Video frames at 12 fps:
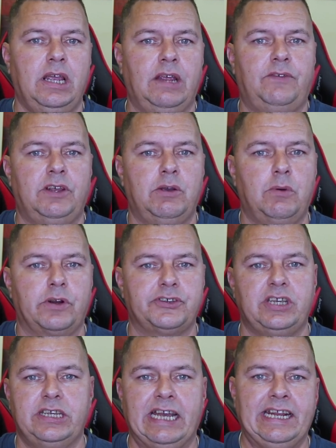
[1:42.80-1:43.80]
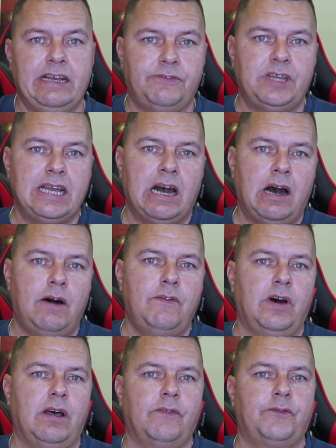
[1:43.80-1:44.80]
If you want to see any of the
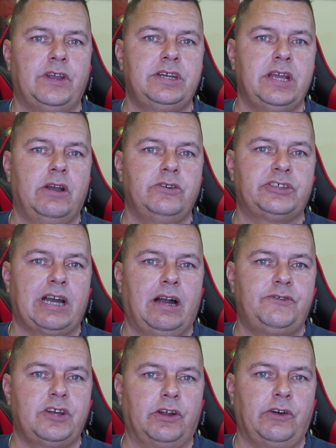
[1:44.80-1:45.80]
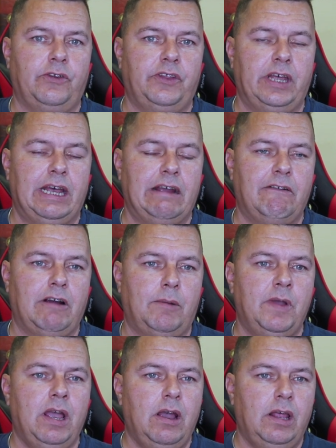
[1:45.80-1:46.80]
other videos that I've done on
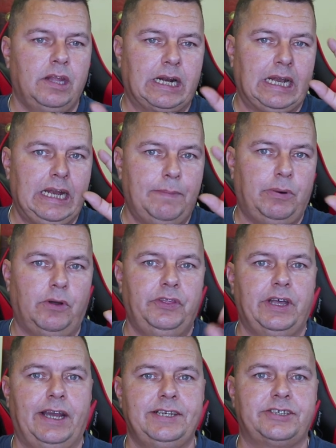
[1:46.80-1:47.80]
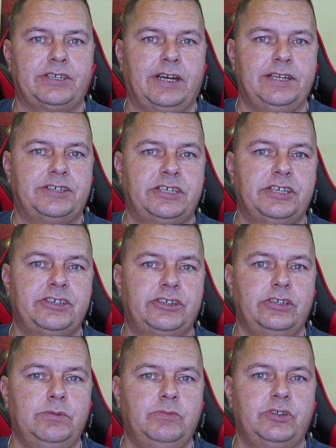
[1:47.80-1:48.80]
their clip on night sight
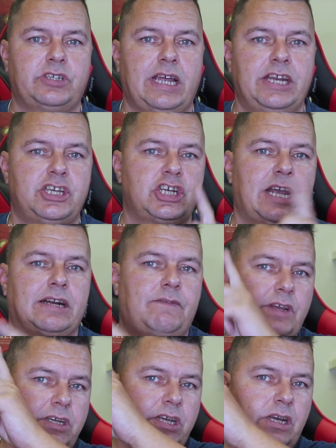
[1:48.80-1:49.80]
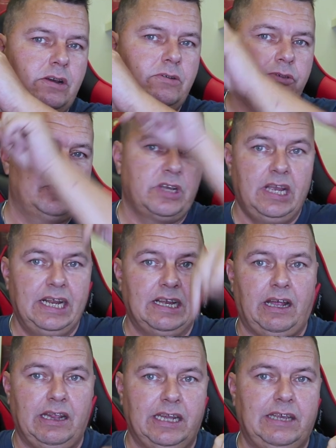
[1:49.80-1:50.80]
systems, then check the videos
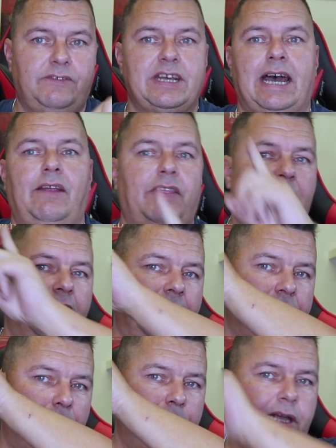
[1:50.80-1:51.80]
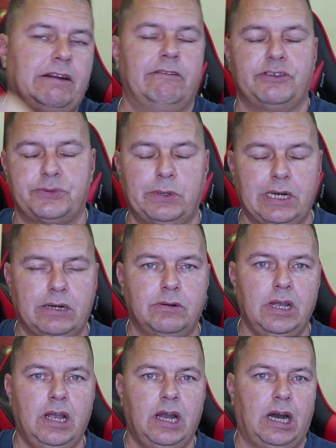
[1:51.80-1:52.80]
I'll leave down there and up here as
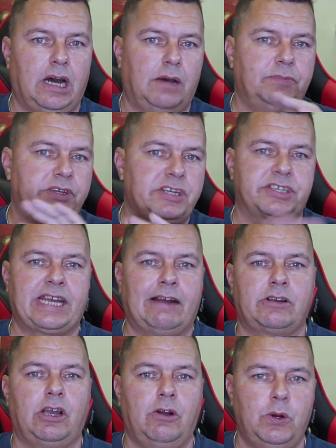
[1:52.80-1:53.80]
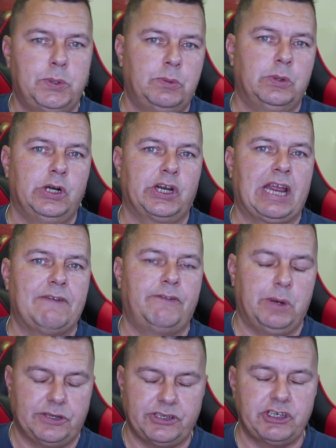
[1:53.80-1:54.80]
well. The discount code will work
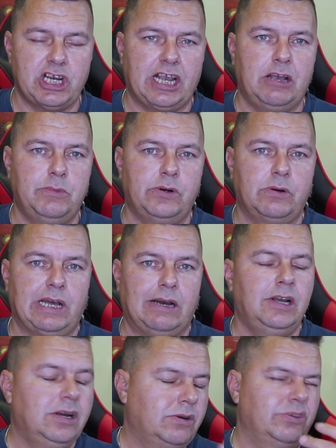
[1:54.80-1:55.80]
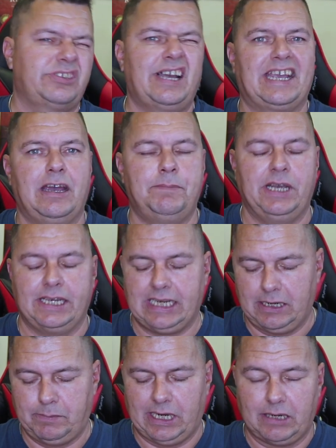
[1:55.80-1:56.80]
everywhere, so check them all out. Of course, I get a bit of
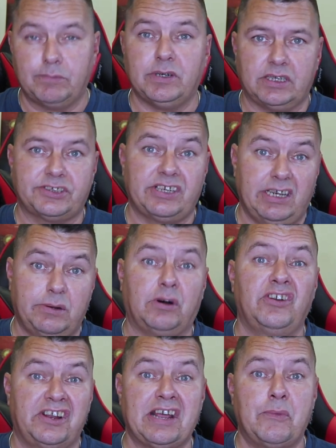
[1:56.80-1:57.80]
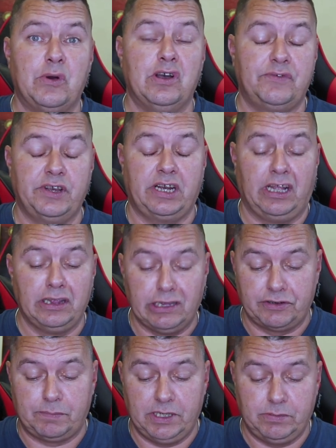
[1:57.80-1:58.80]
kickback, but I'll tell you what, they're worth it. A
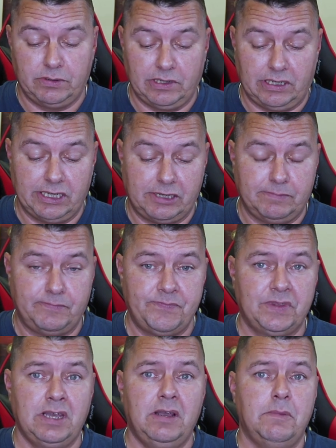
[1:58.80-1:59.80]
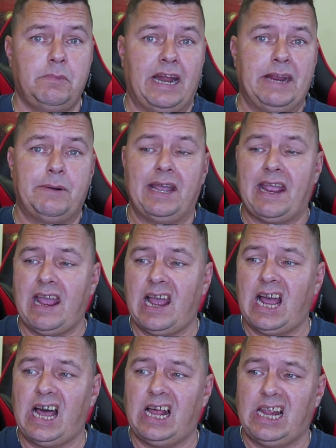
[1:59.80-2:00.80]
lot of people like them. But anyway,
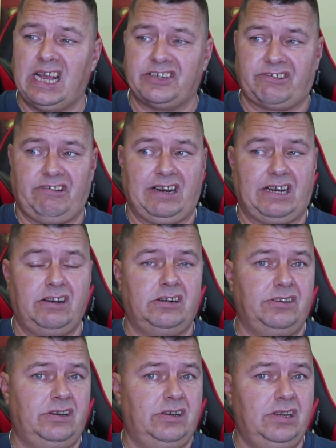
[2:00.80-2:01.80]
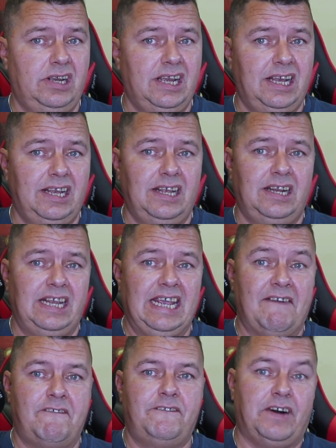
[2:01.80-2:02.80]
let's crack on.
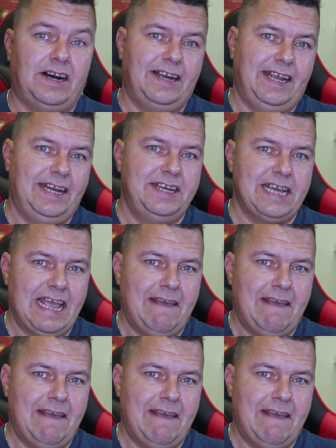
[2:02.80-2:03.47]
The Find